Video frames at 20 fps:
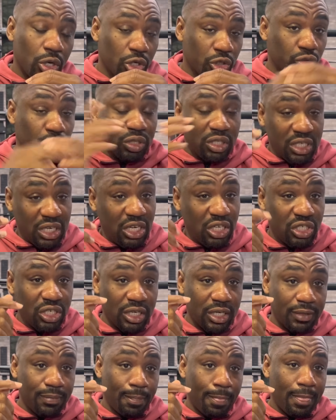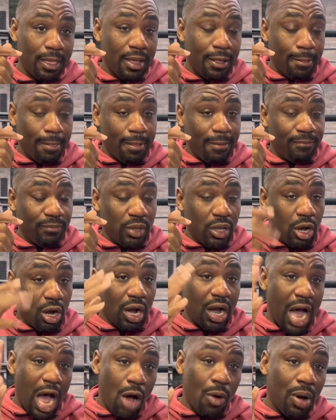strategic
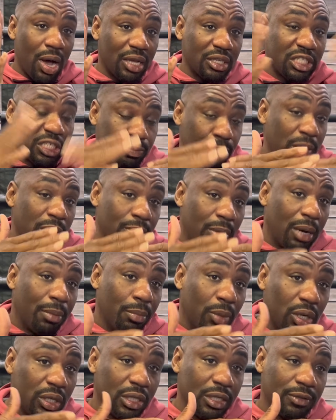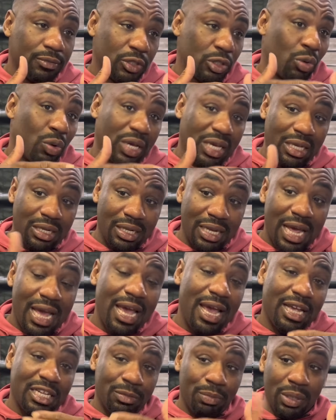on how I spend my money so it can
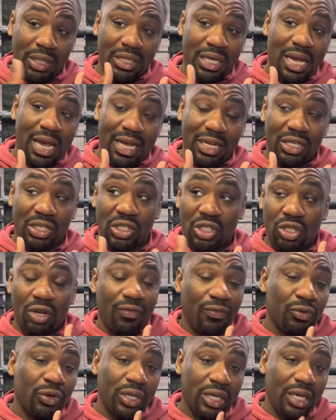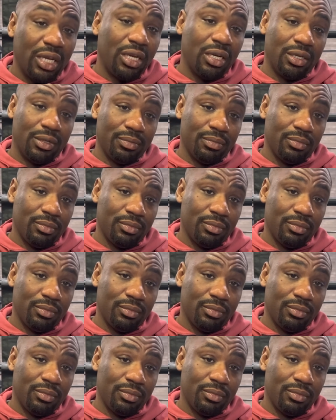last because I had to suffer to get it.